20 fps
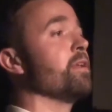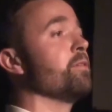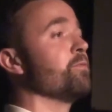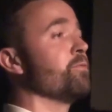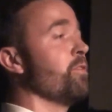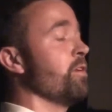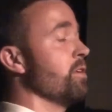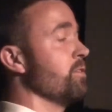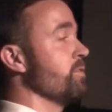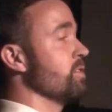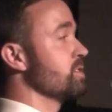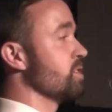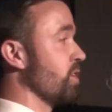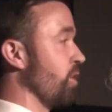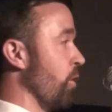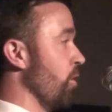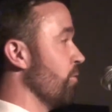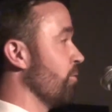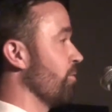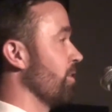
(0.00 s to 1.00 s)
in front of his
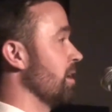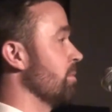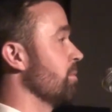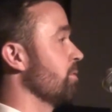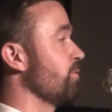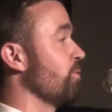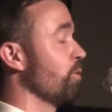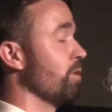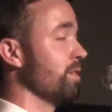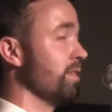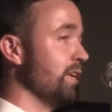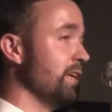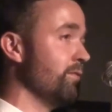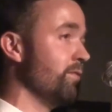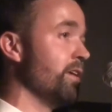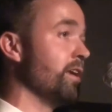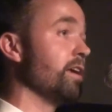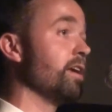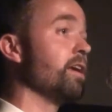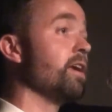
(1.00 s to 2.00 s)
girlfriend before
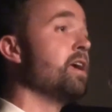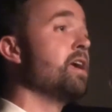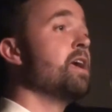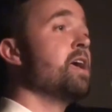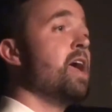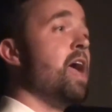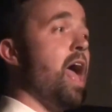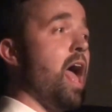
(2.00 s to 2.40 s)
leaving,